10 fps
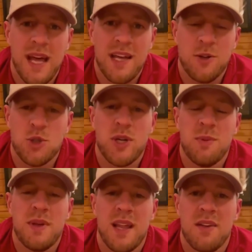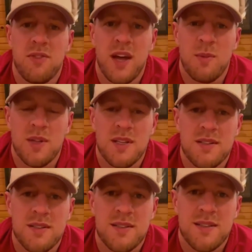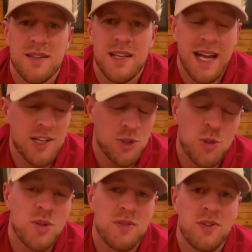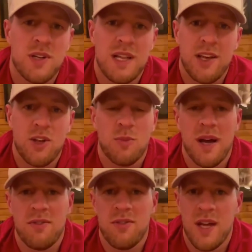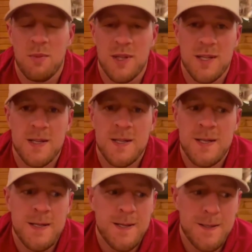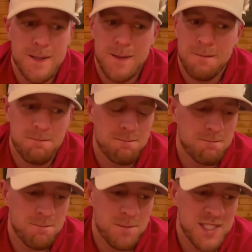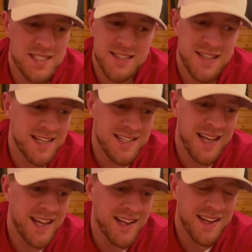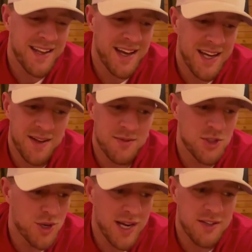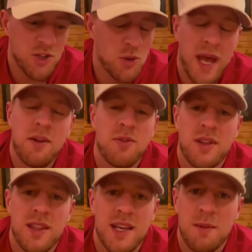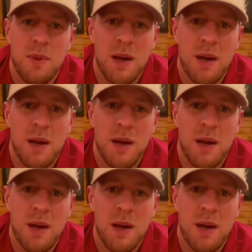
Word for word: shirt in his announcement, which clearly means he'd be open to playing for the Chiefs or Bucs or 49ers. Any team with